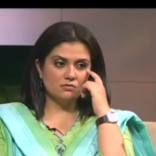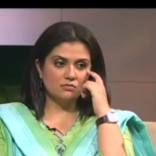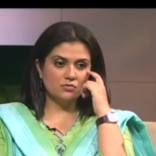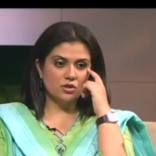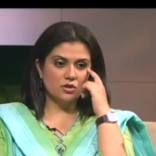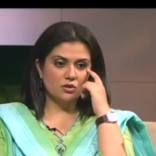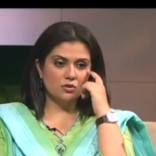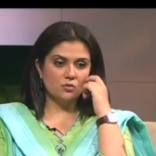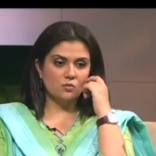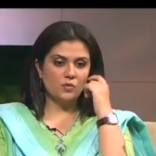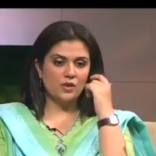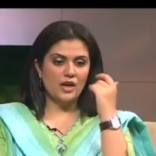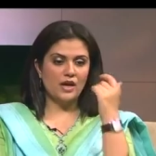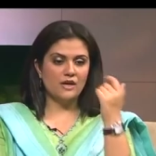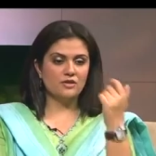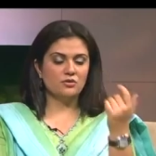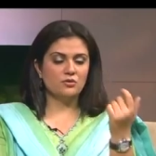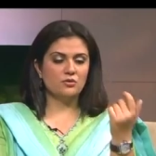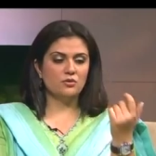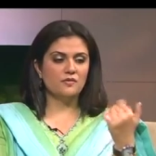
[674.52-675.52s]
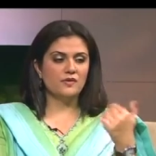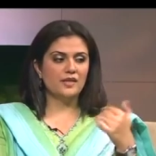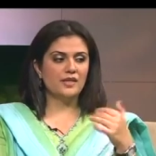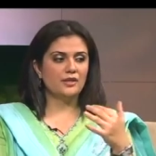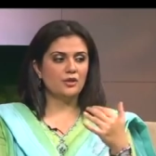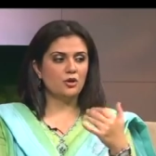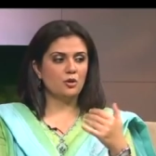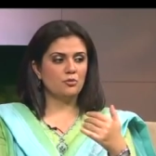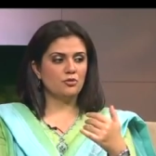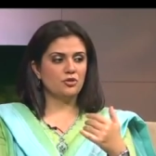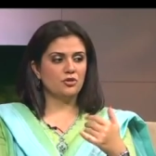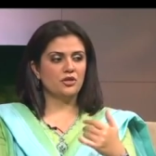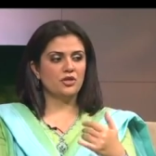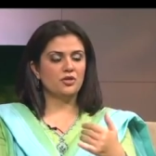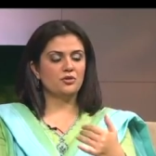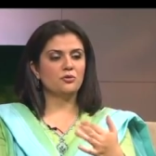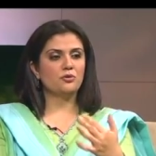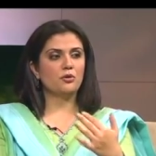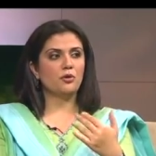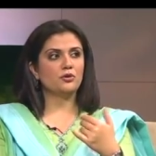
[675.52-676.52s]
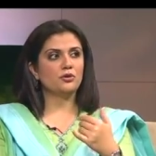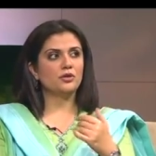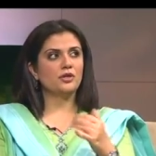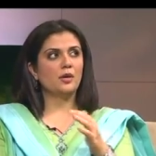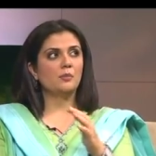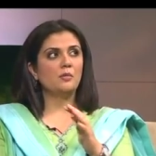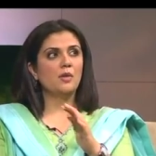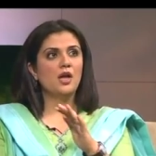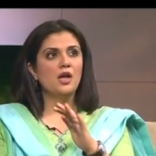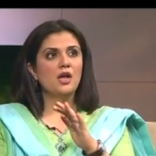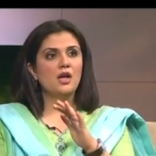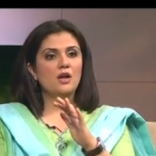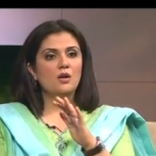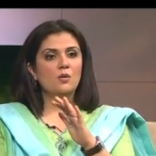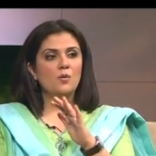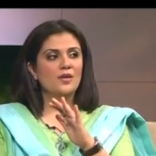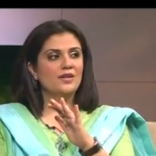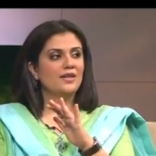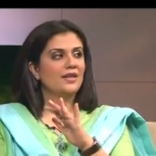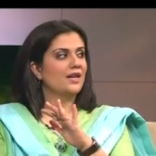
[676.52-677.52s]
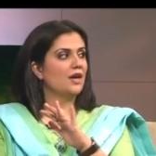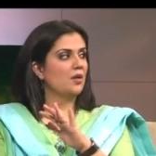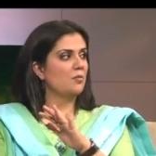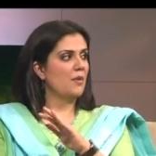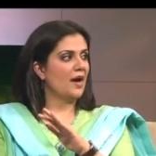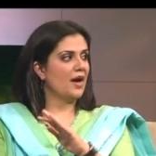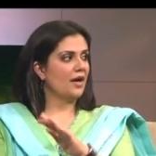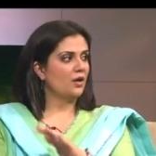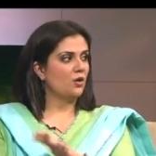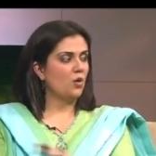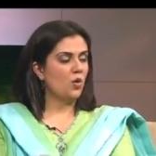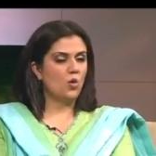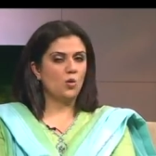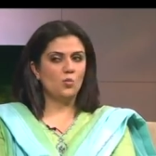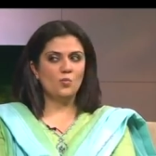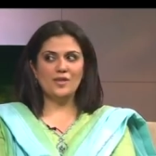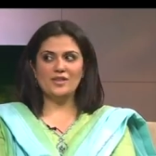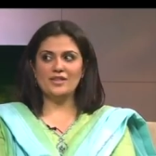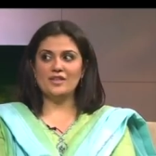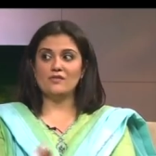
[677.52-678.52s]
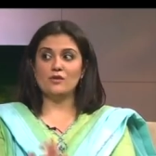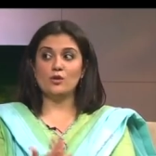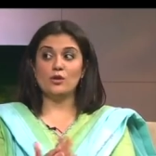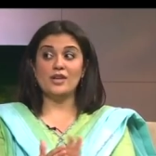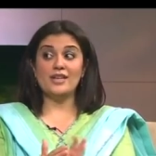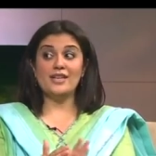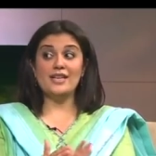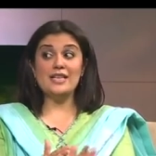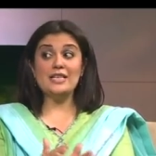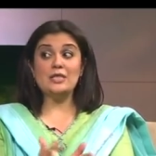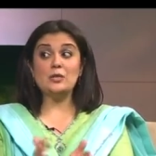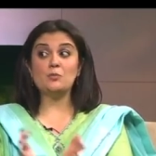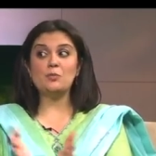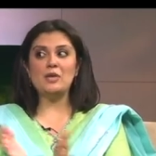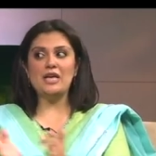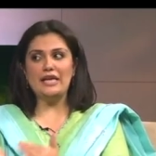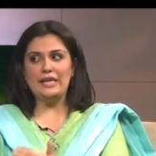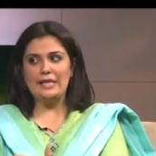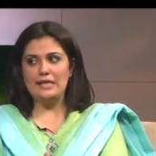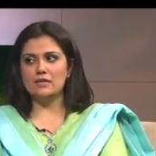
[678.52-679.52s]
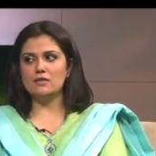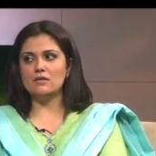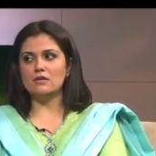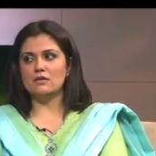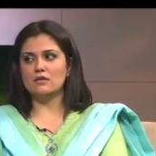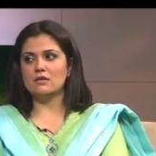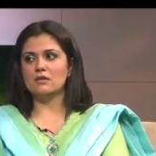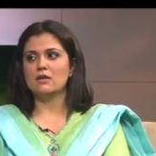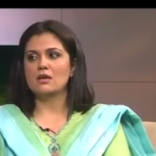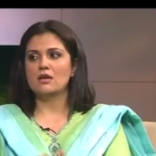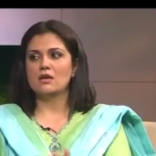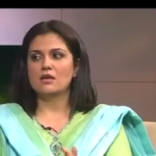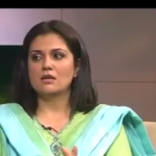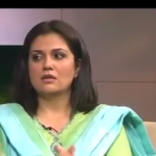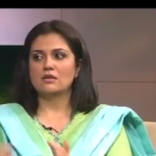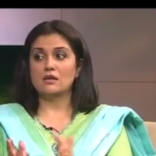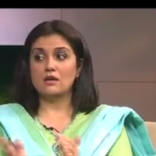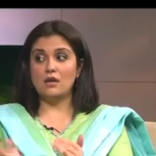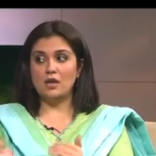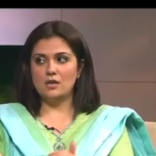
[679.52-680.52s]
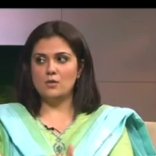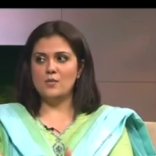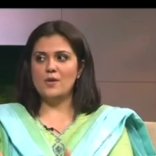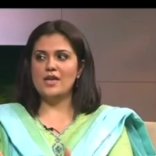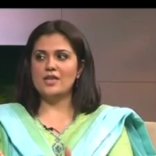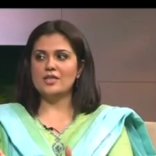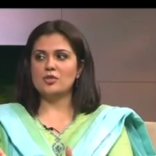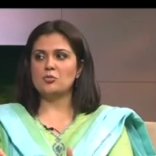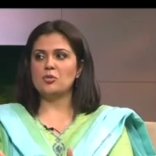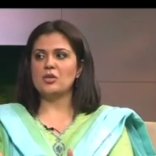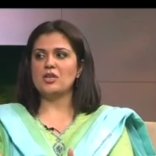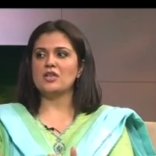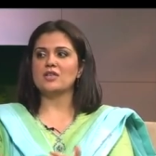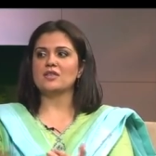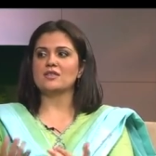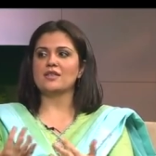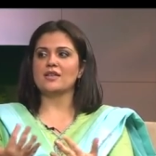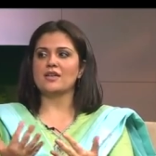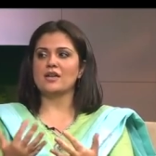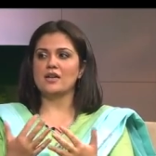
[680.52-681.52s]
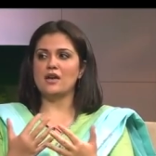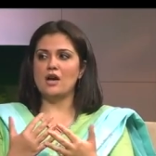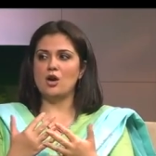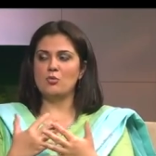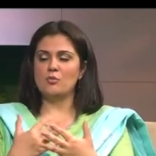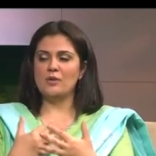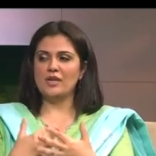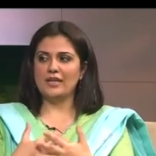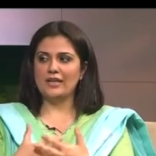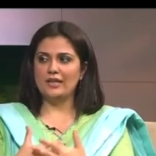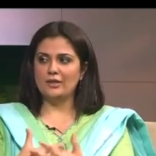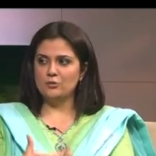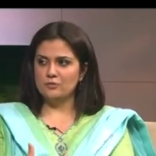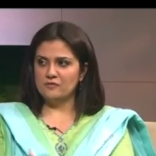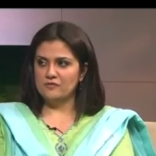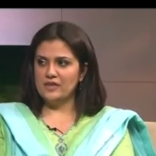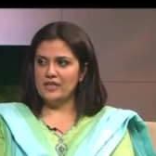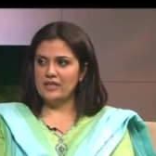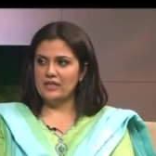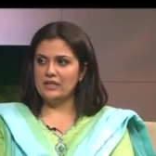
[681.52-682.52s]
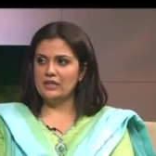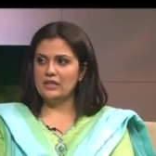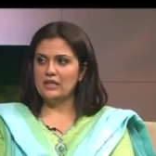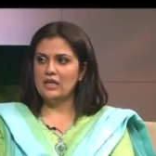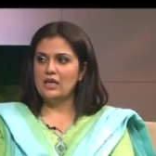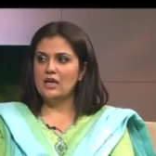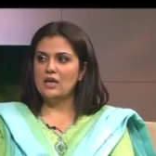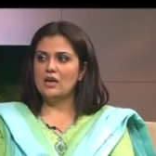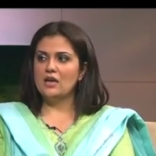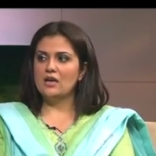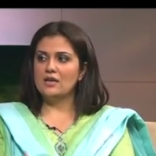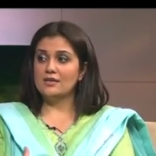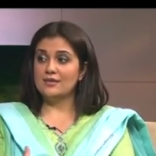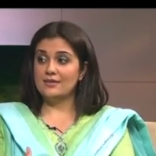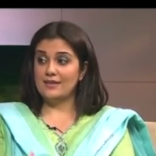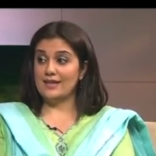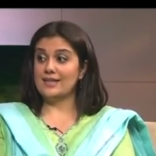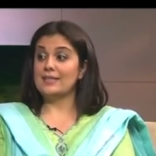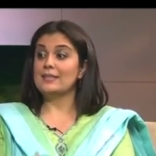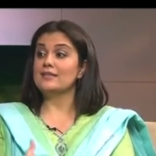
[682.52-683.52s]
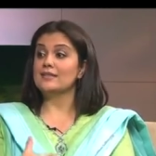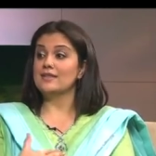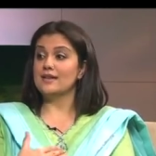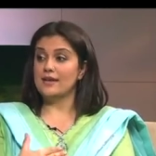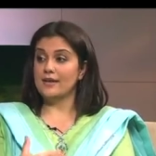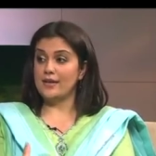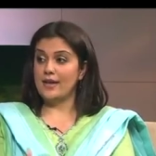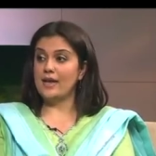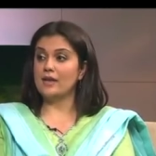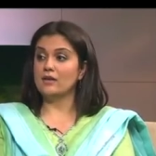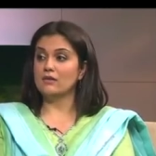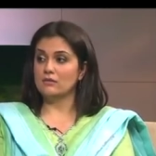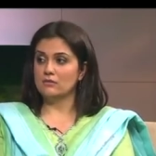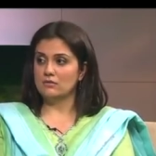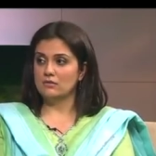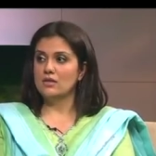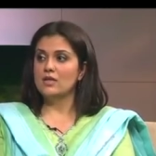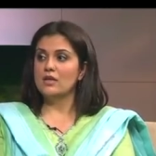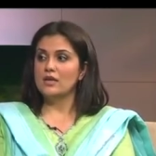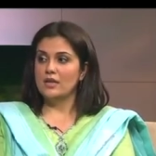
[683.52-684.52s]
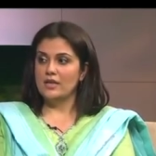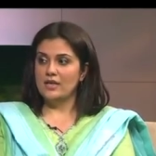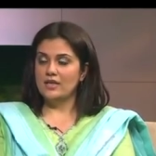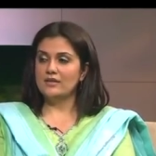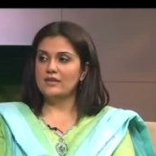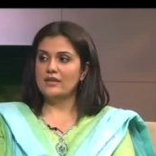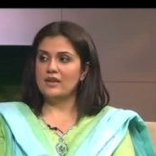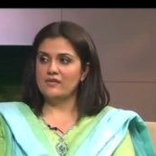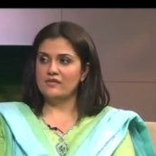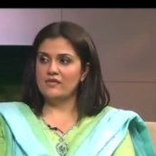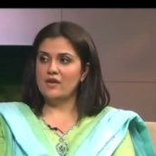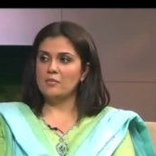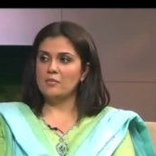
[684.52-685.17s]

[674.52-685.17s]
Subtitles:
you know, one has to avail the opportunity to talk to them when they come back home and they've already experienced the runaway experience and are now beginning to feel settled again in their family.